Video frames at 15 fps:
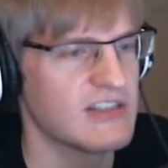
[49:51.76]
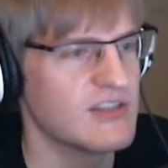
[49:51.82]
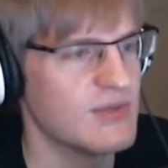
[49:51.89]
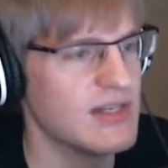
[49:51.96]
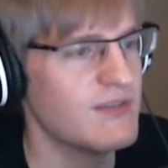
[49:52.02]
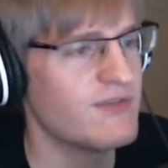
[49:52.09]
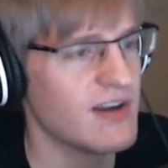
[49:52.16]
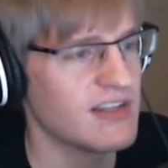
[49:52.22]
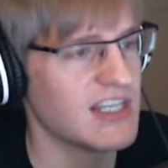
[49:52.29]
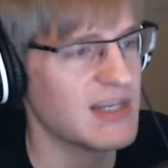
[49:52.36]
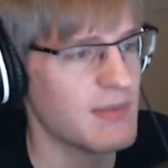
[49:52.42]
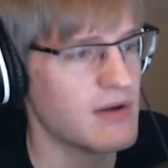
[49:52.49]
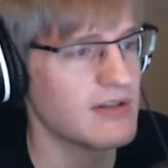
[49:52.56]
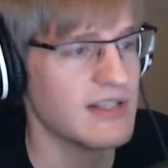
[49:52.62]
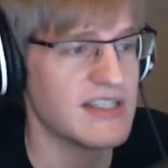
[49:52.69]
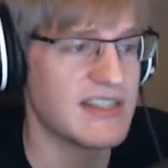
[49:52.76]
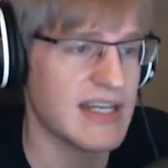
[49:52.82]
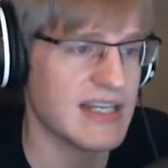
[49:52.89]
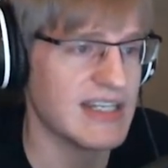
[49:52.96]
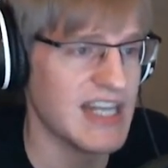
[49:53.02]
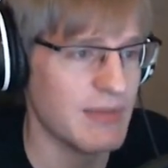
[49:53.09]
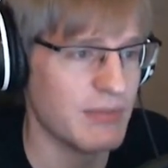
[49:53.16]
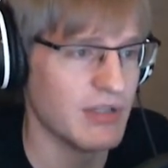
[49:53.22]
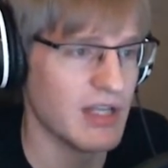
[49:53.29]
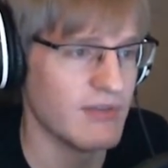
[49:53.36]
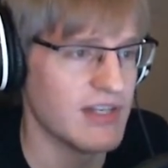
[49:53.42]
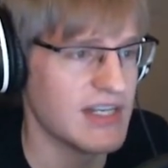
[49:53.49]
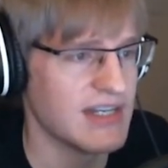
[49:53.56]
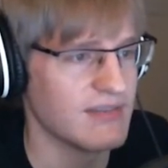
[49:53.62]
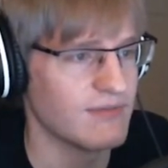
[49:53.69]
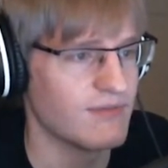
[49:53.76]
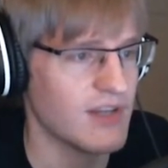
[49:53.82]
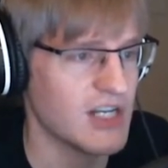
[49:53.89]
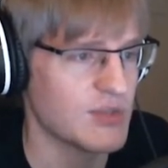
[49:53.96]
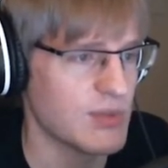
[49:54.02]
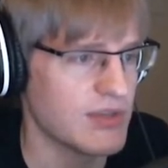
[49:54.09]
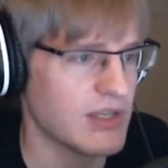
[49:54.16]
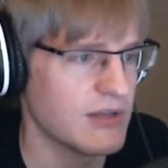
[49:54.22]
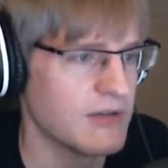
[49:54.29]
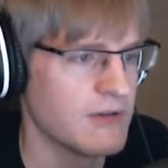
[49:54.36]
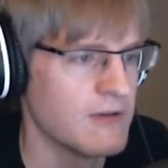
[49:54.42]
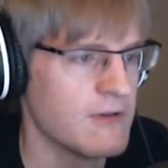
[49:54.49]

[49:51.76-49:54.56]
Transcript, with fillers: So we did finally come out and at least take a nibble of it. Didn't finish with it.